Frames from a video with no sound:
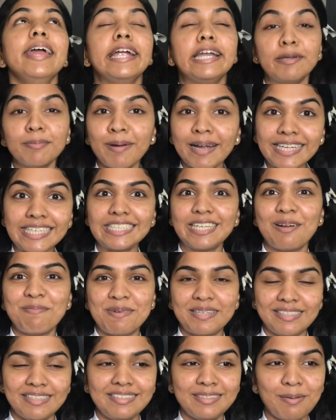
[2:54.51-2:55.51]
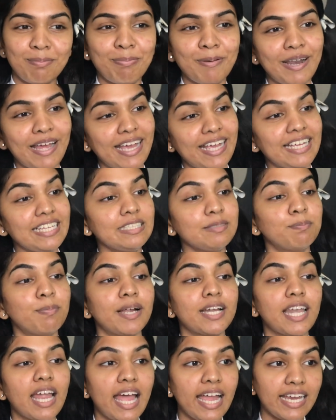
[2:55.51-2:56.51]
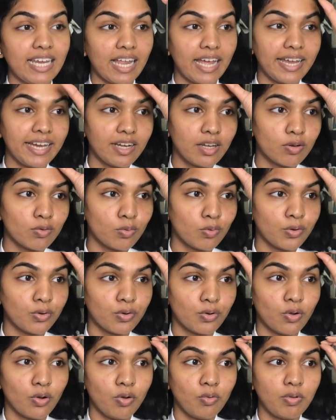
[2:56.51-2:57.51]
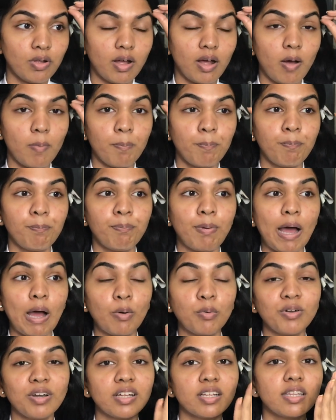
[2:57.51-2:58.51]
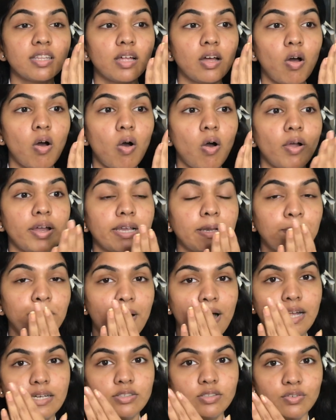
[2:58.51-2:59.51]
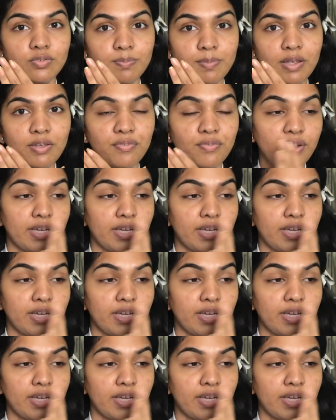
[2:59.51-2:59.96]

it might come as a surprise but i like to you know uh, Powder the oil parts of my